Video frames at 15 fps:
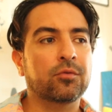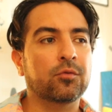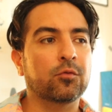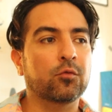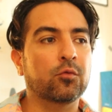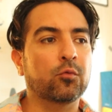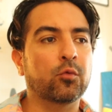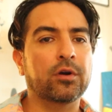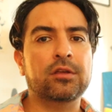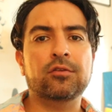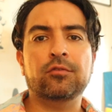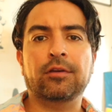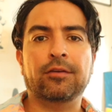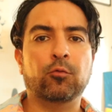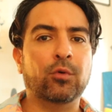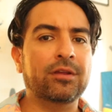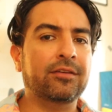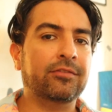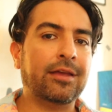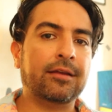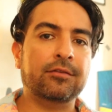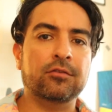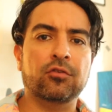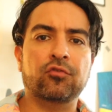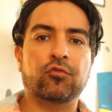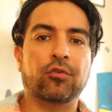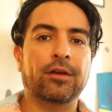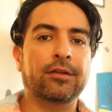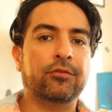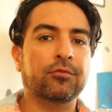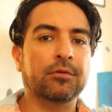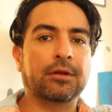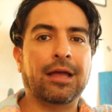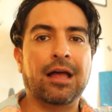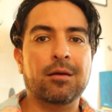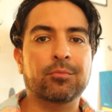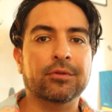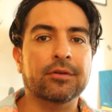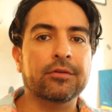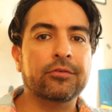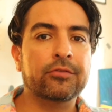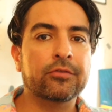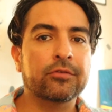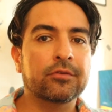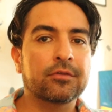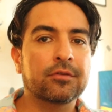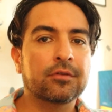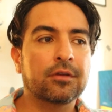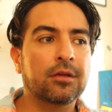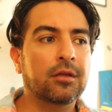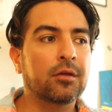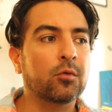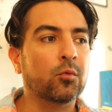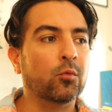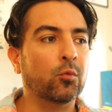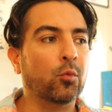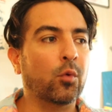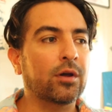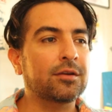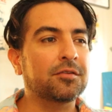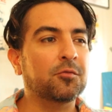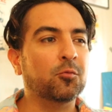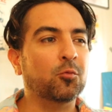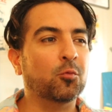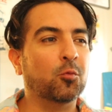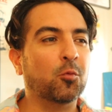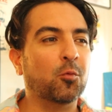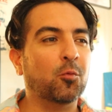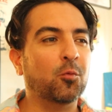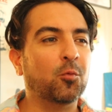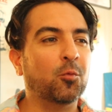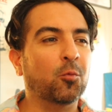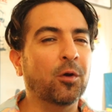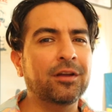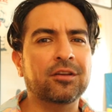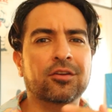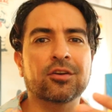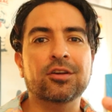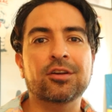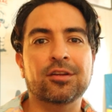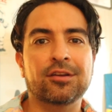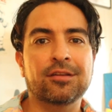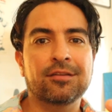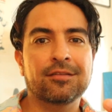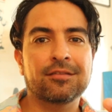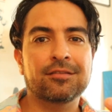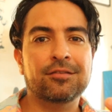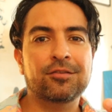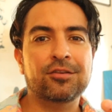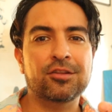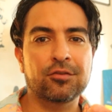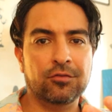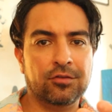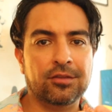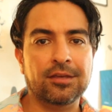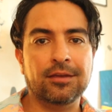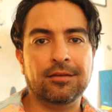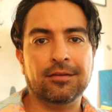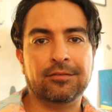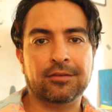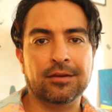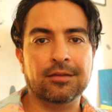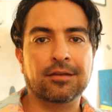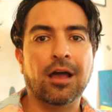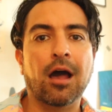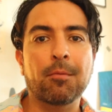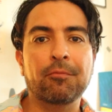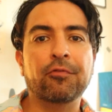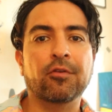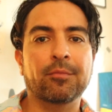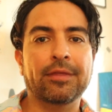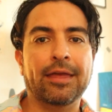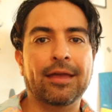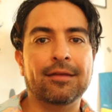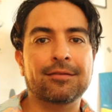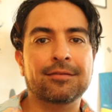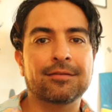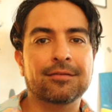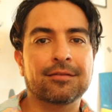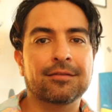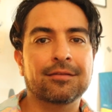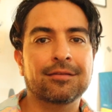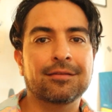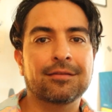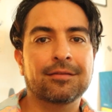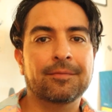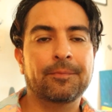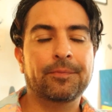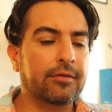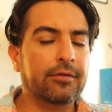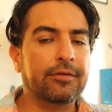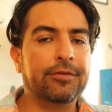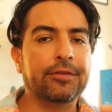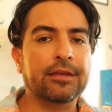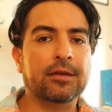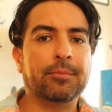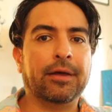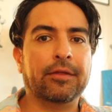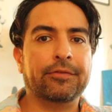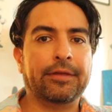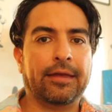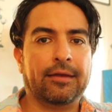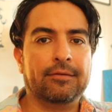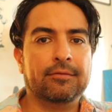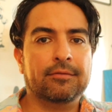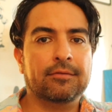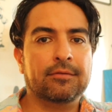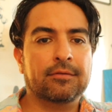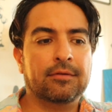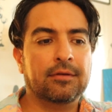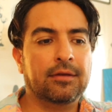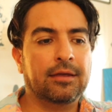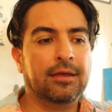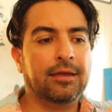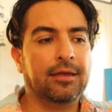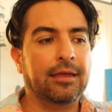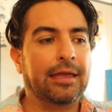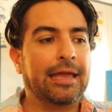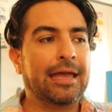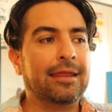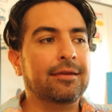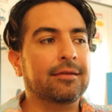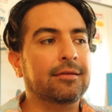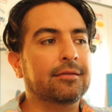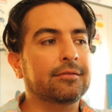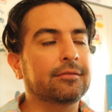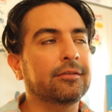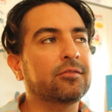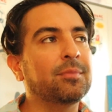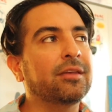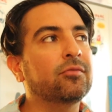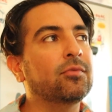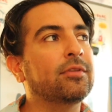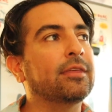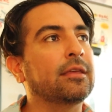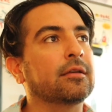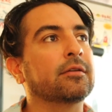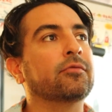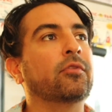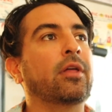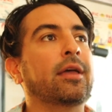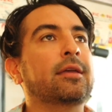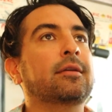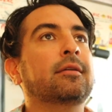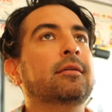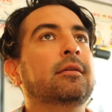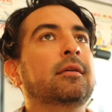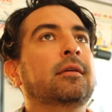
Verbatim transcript: what are you what exactly are you trying to accomplish what what good do you think is going to come from that? Think about that. And this makes me think of like